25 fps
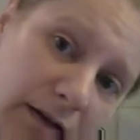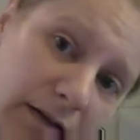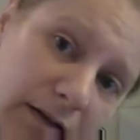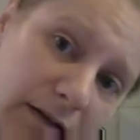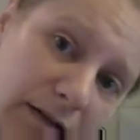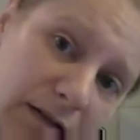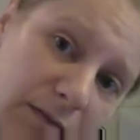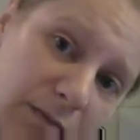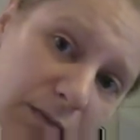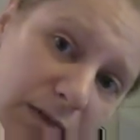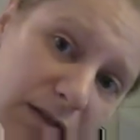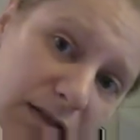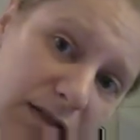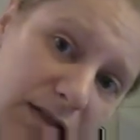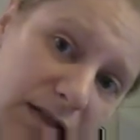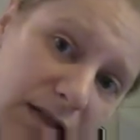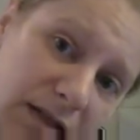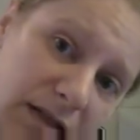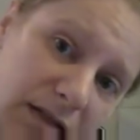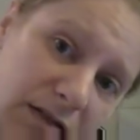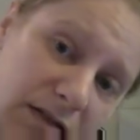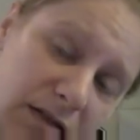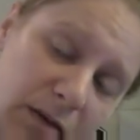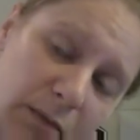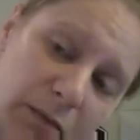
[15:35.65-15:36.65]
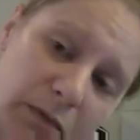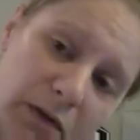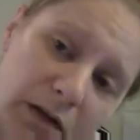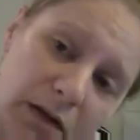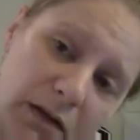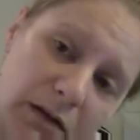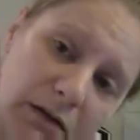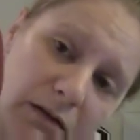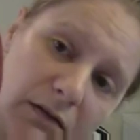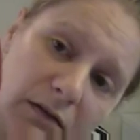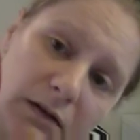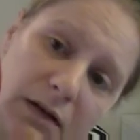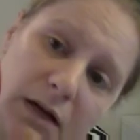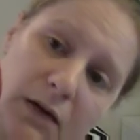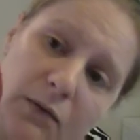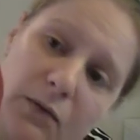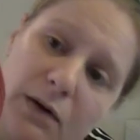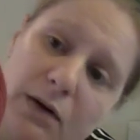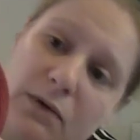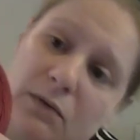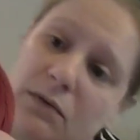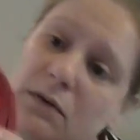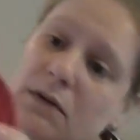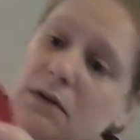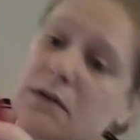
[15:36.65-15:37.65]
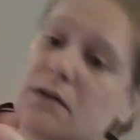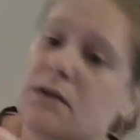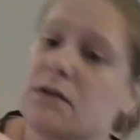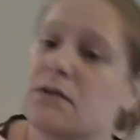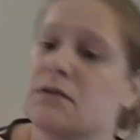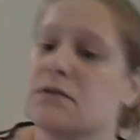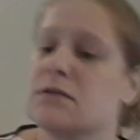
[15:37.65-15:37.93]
that's been sitting something around it.